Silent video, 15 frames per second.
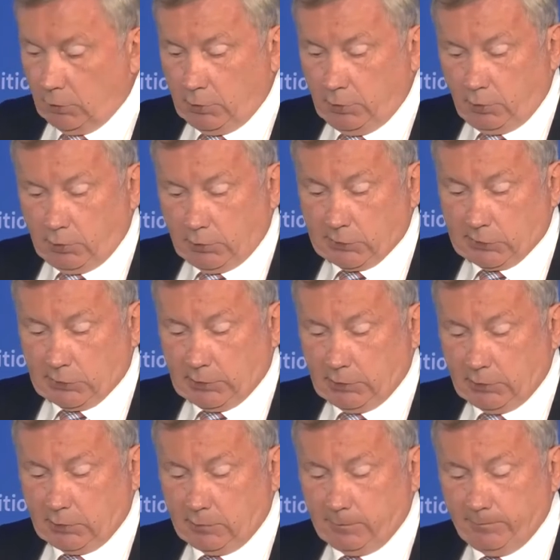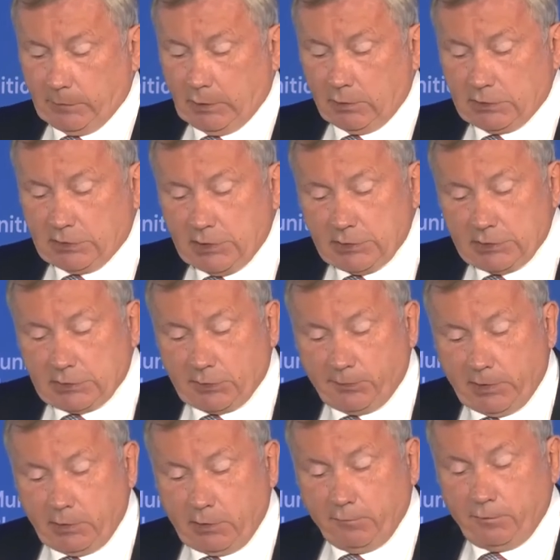on on-site. Since
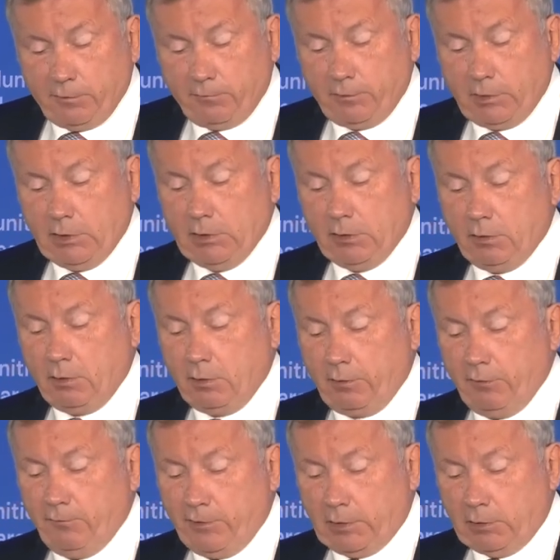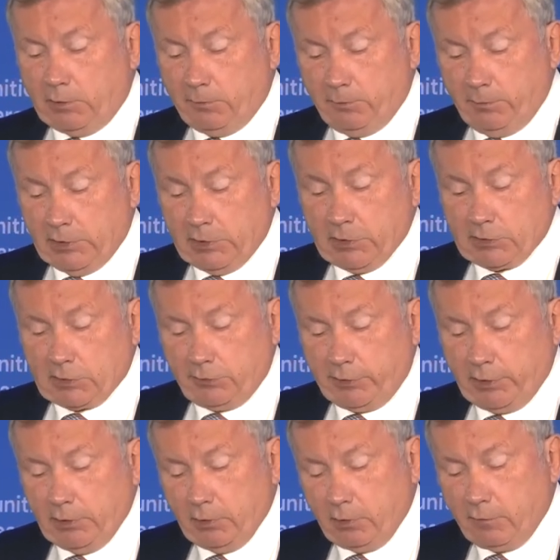twenty fifteen, the Federal
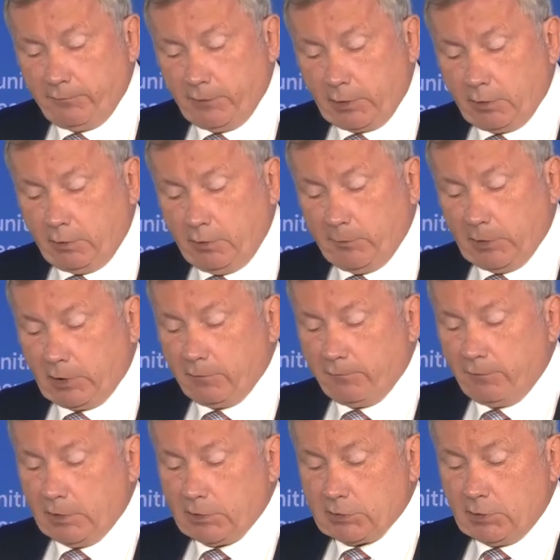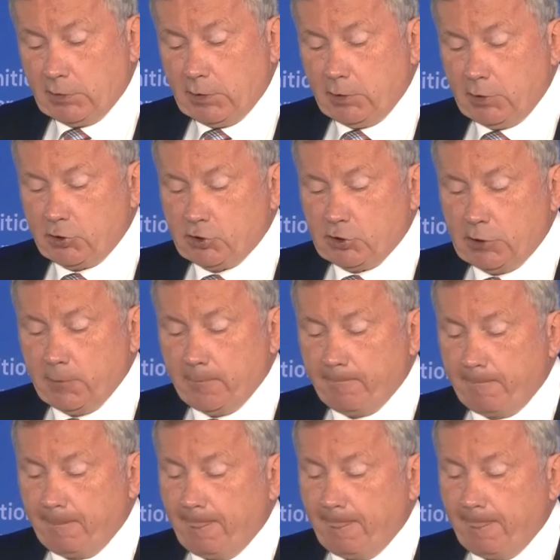Ministry of Economic Affairs and Energy